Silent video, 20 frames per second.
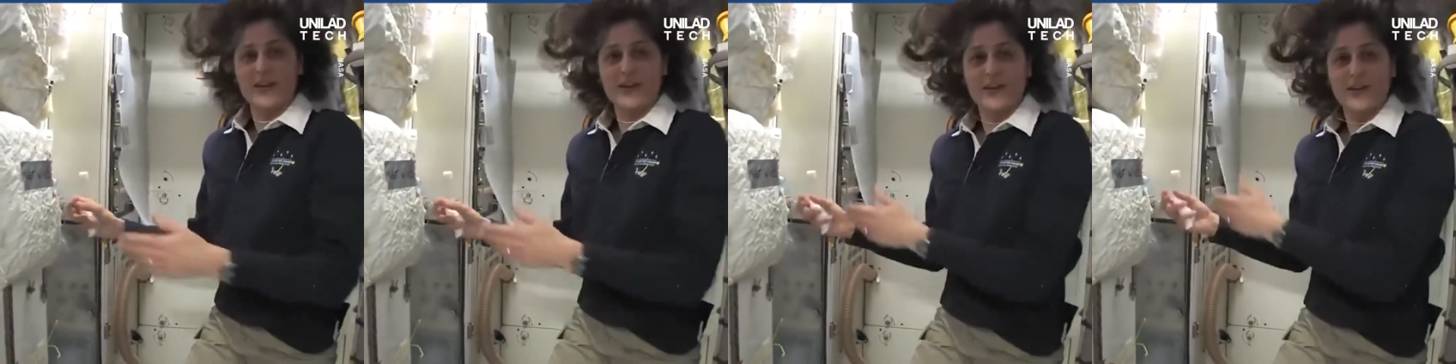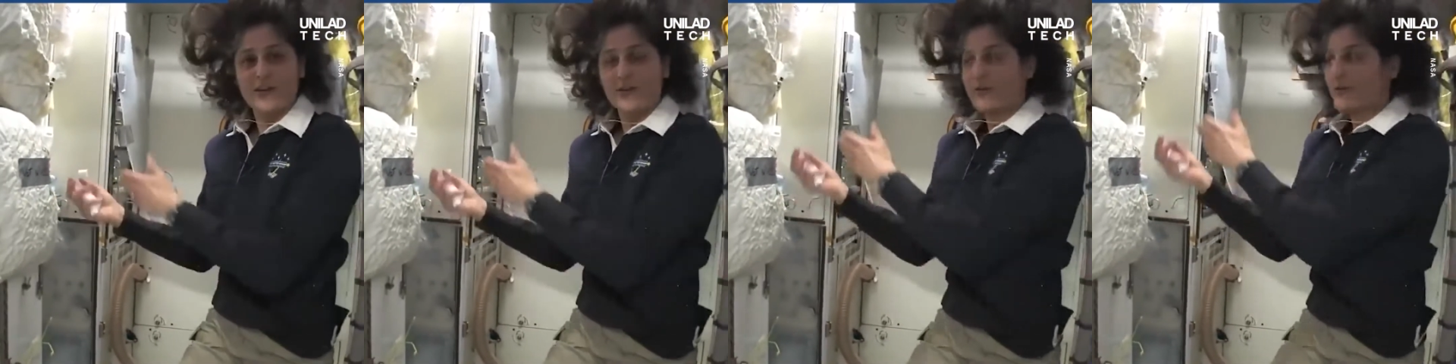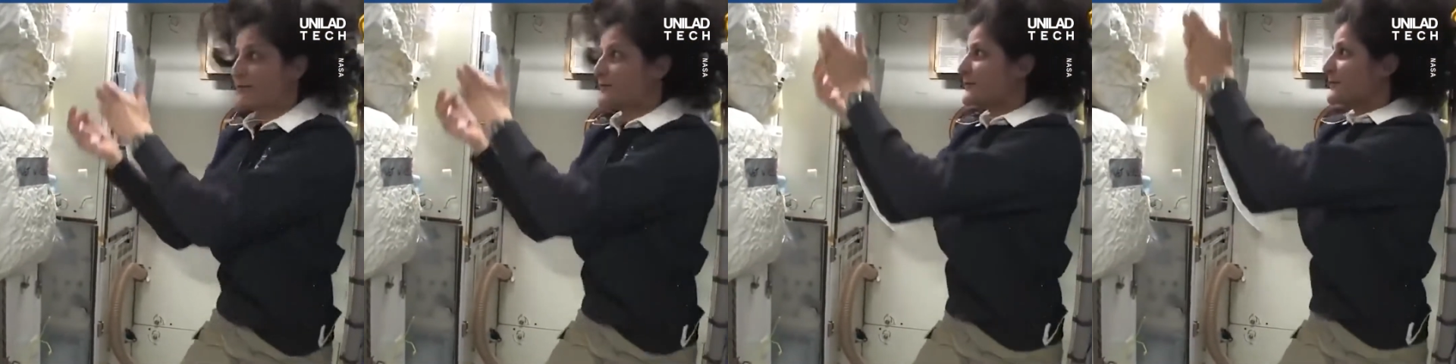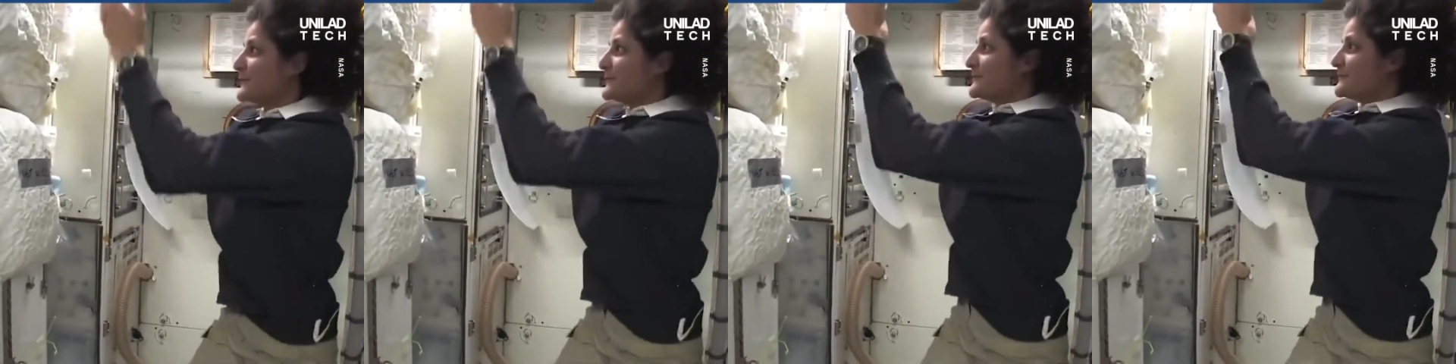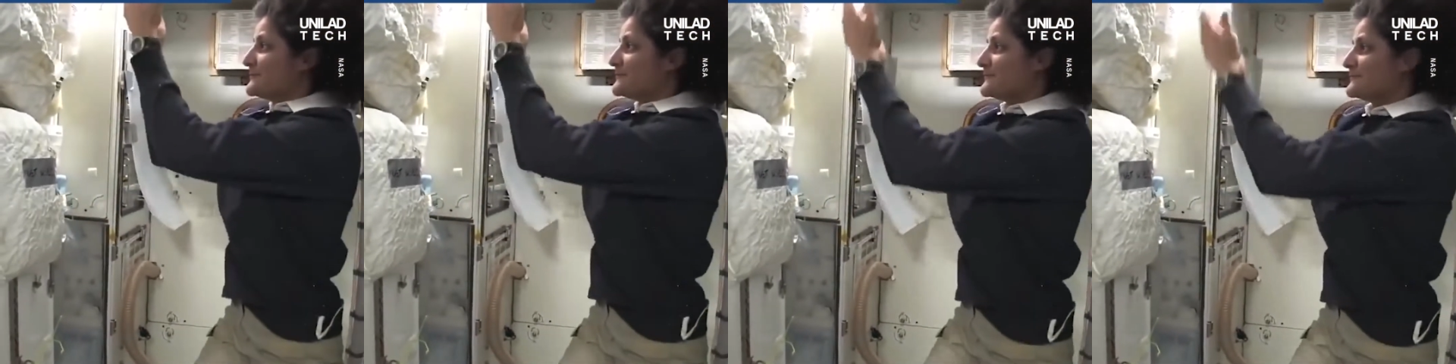of
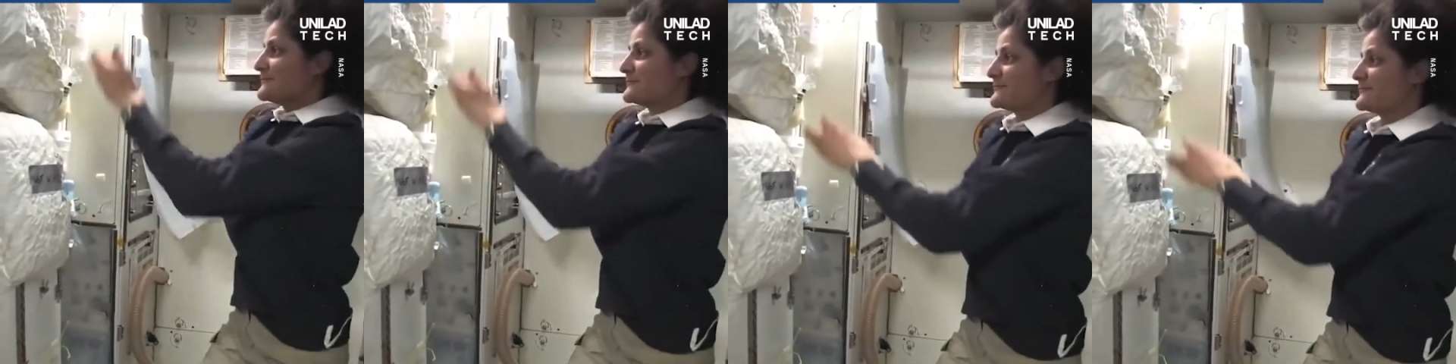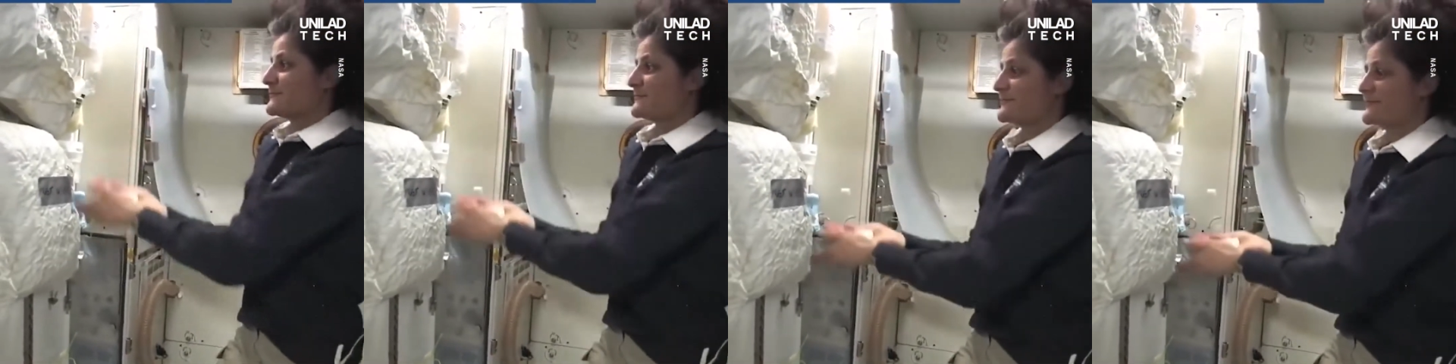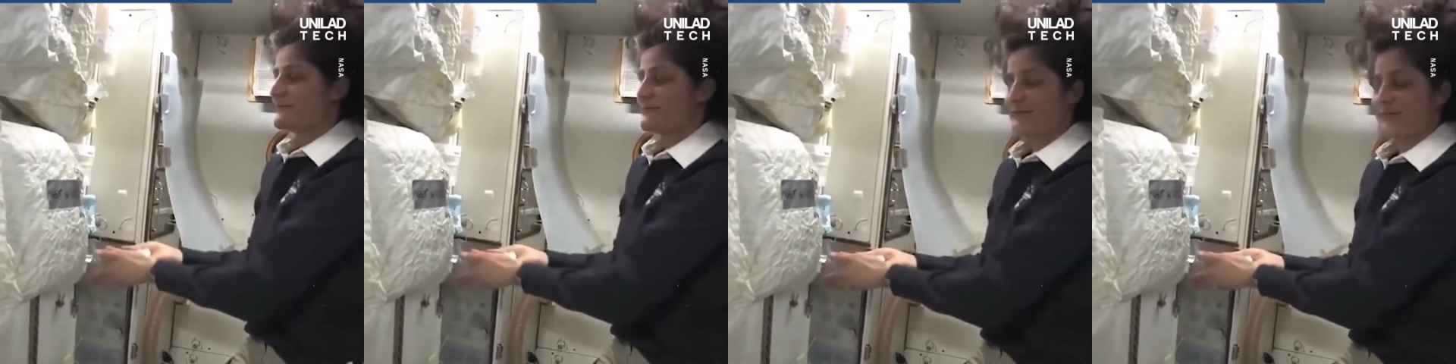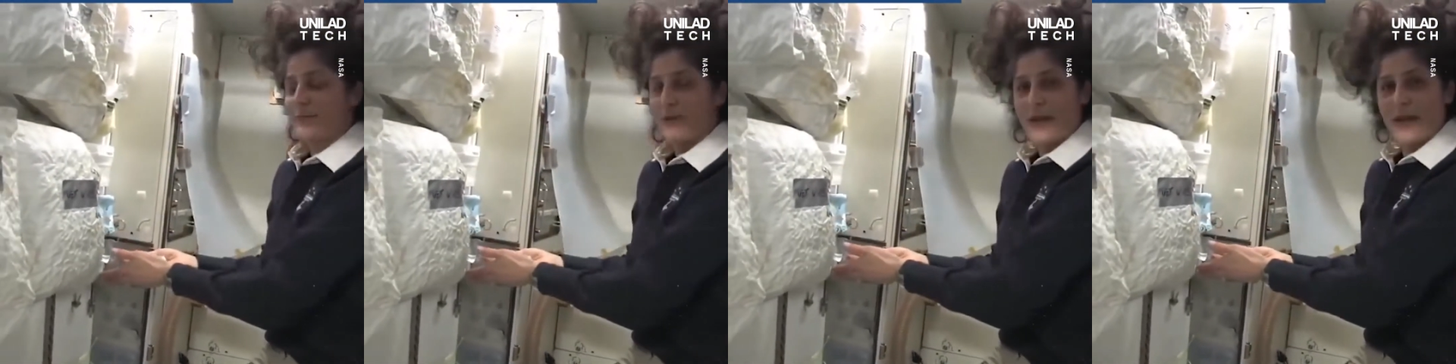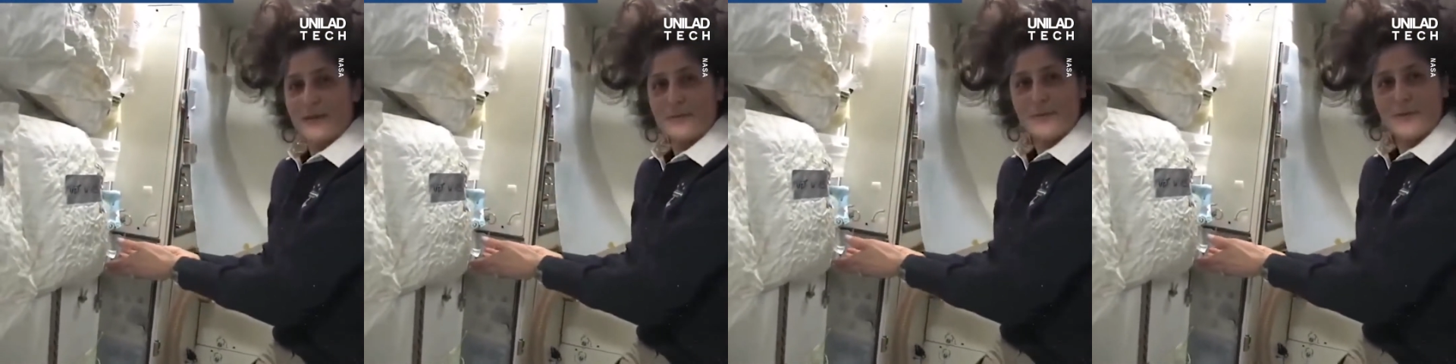
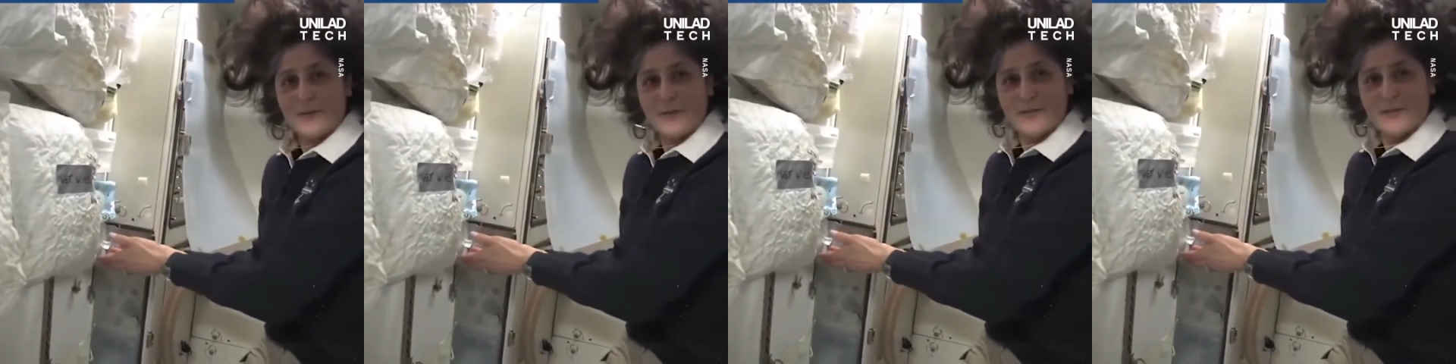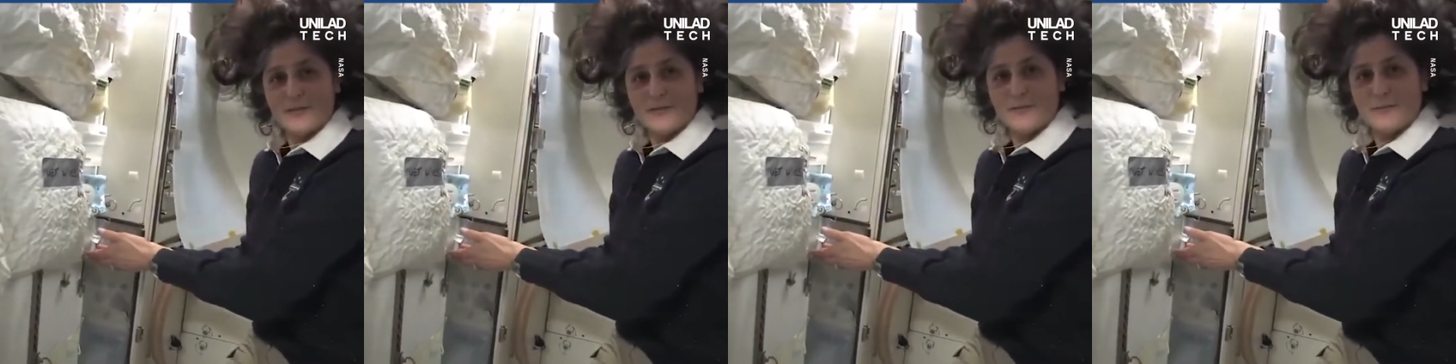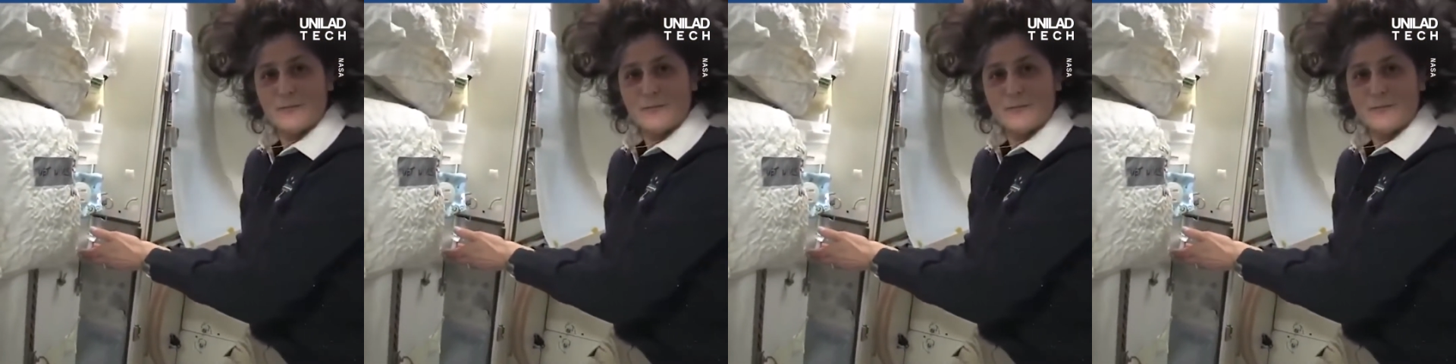paper.